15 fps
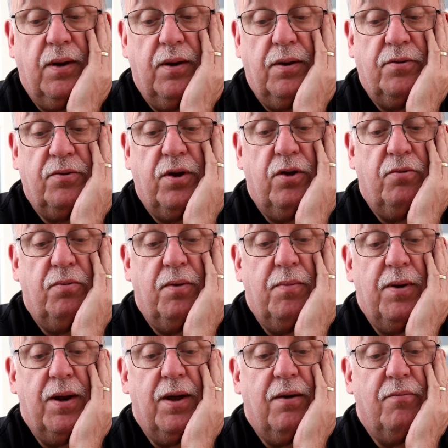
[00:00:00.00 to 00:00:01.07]
excuse me a
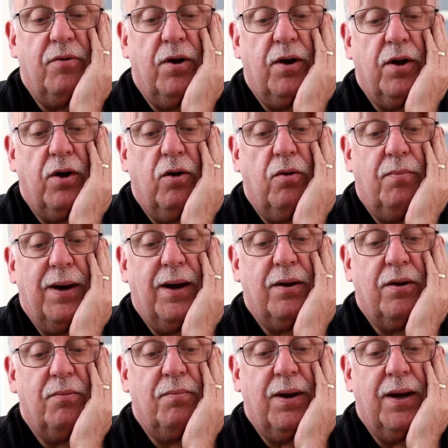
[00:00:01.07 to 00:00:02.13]
minute, I've got to go
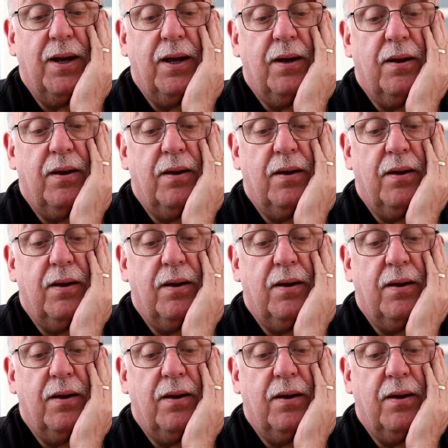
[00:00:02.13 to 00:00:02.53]
back to my